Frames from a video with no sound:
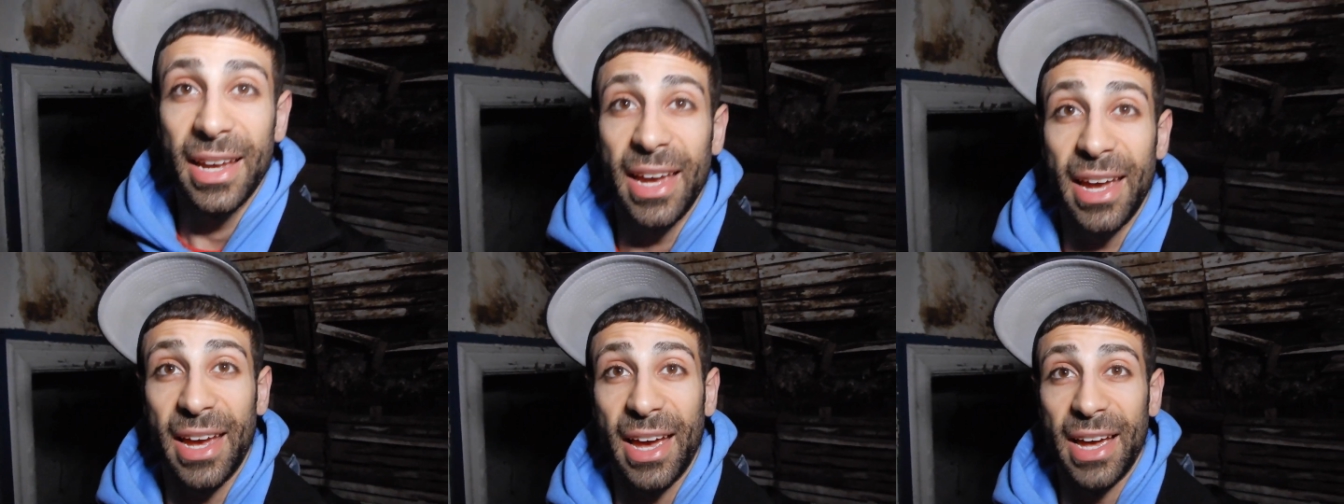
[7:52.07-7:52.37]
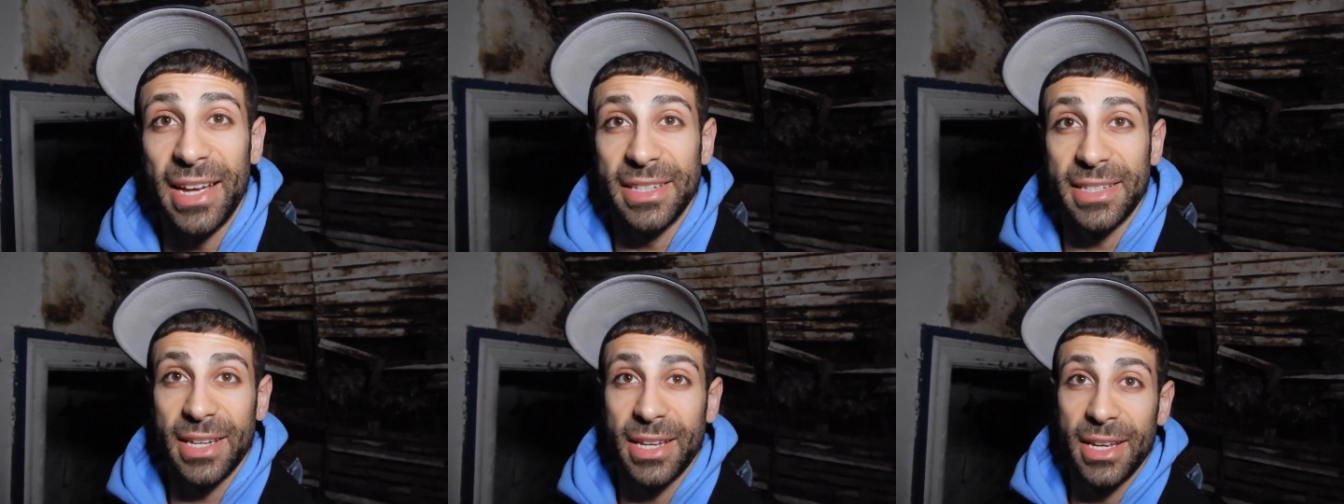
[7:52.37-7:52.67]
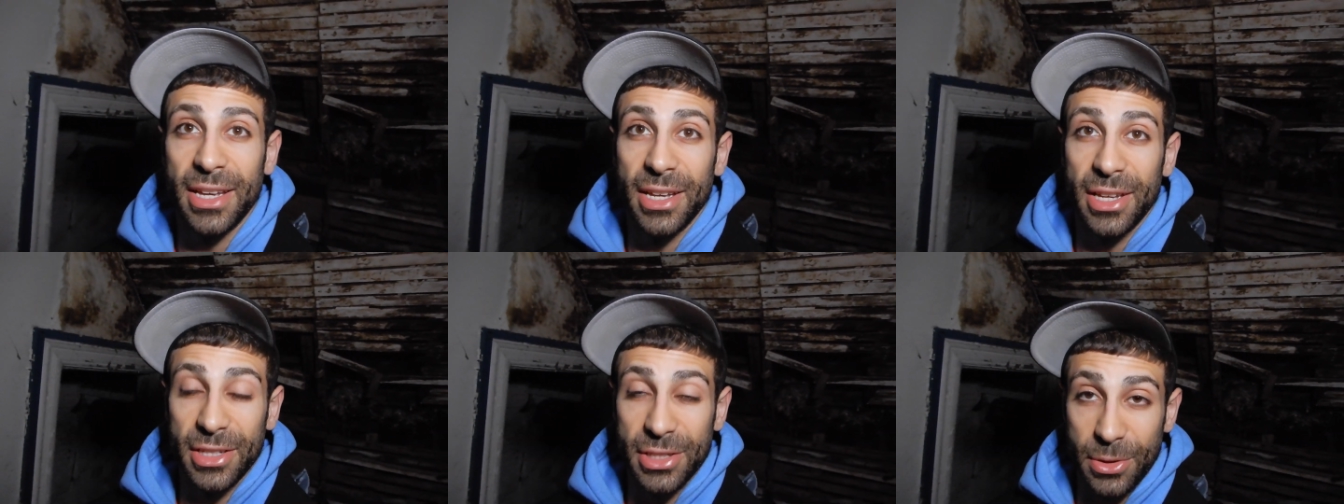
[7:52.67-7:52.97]
Okay guys,
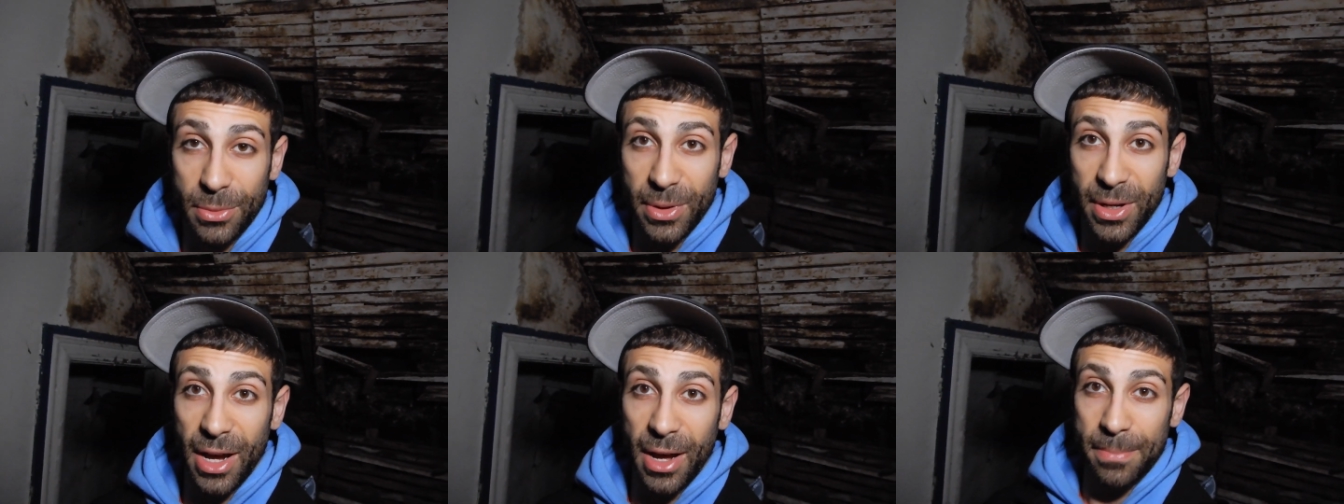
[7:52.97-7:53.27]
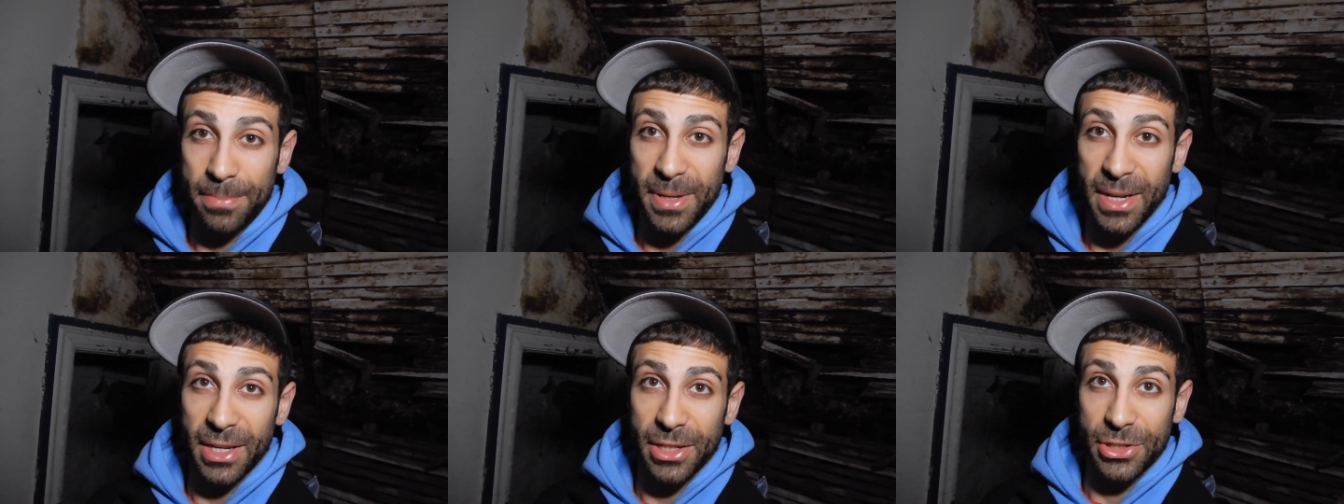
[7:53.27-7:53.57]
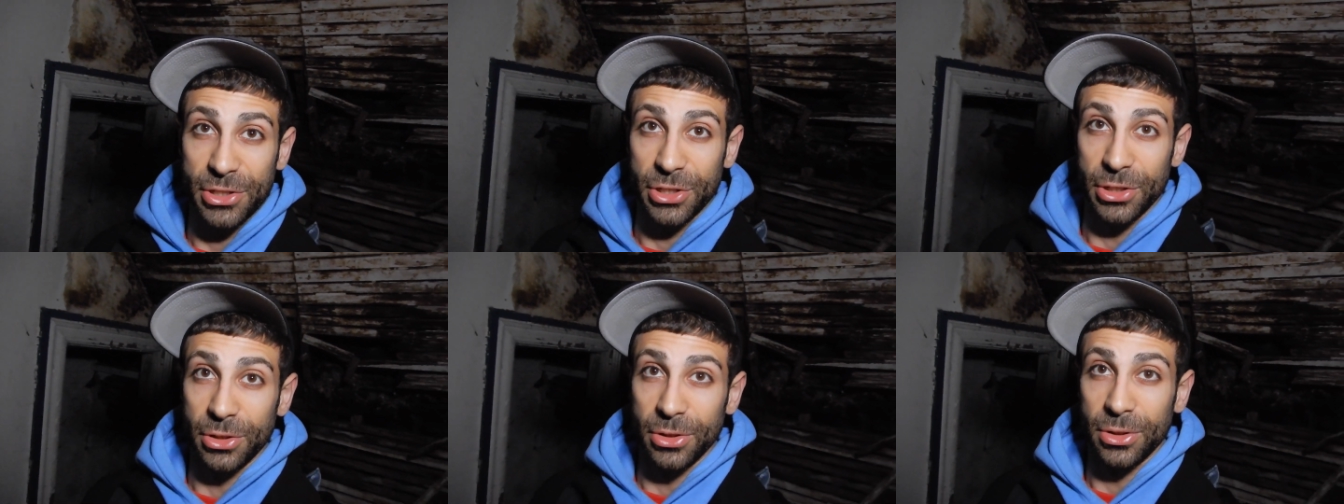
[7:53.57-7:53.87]
so we got
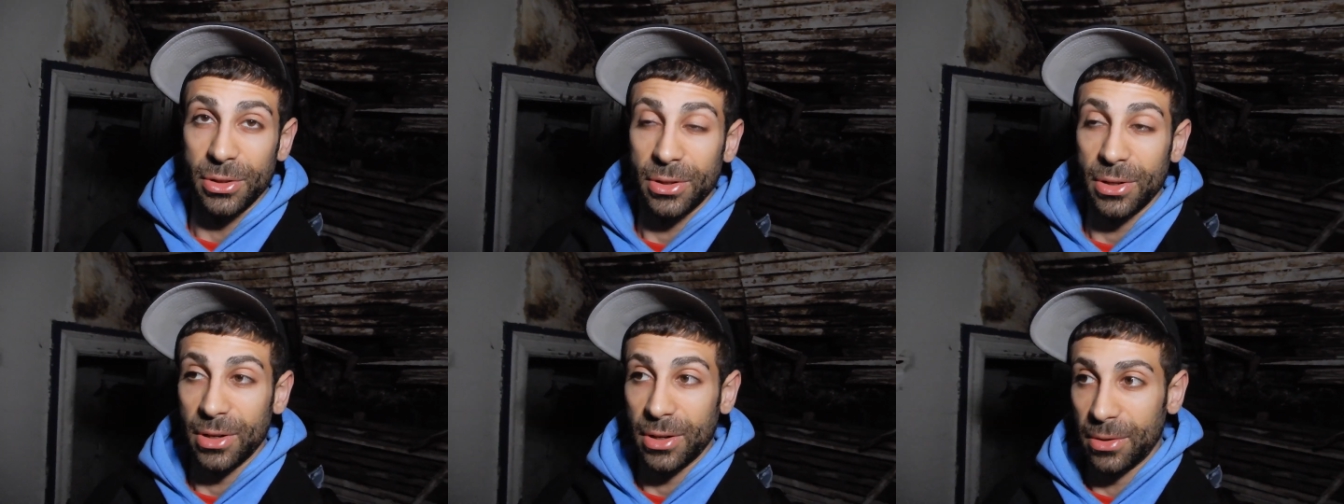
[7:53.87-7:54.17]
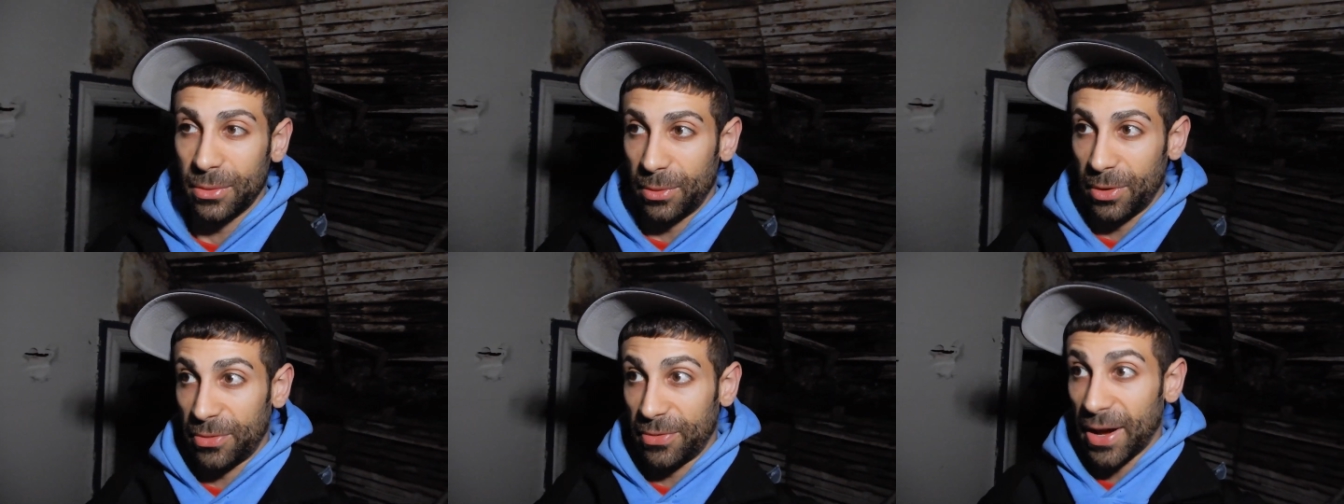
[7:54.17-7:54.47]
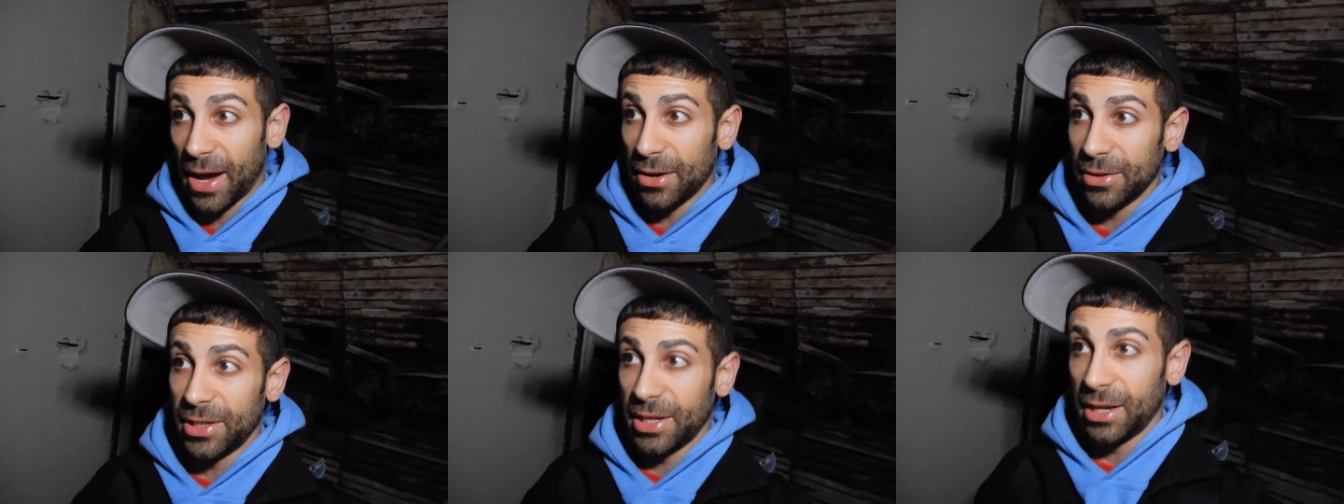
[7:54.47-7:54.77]
Pikachu. We
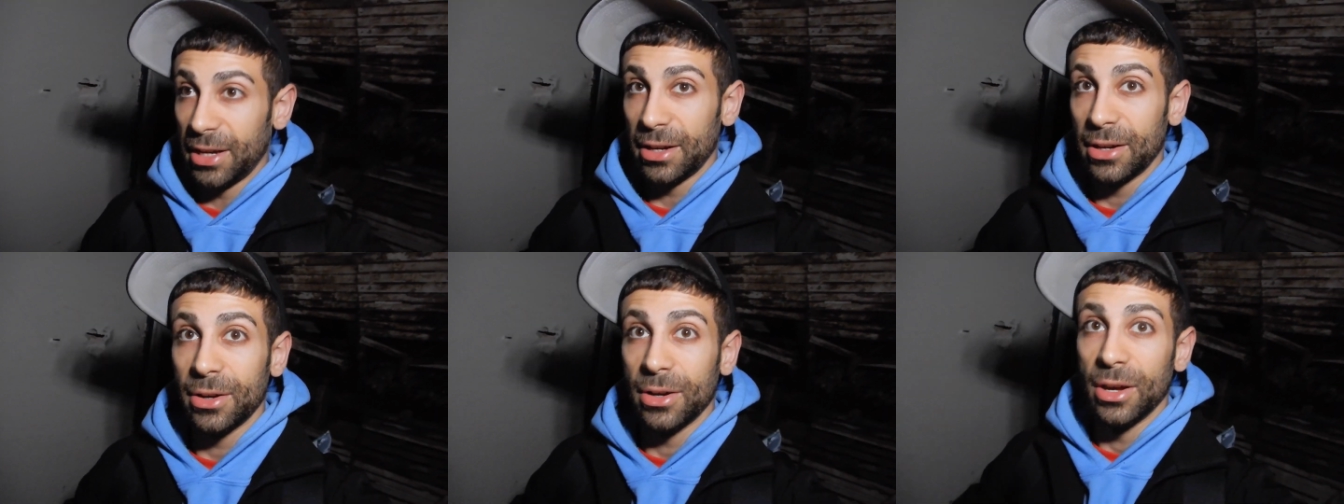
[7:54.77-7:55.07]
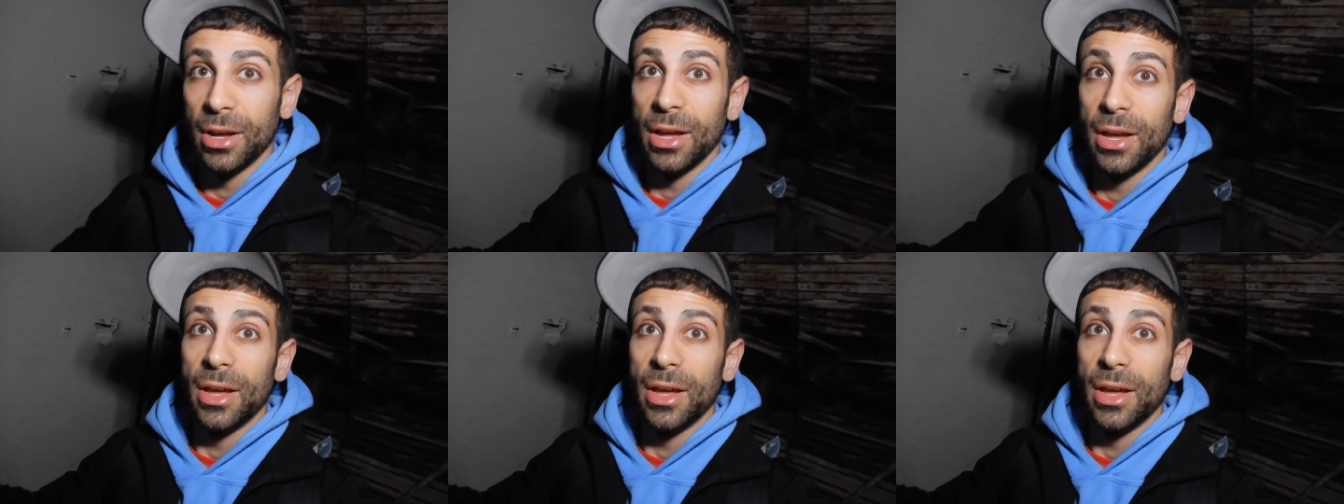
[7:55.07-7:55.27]
found it.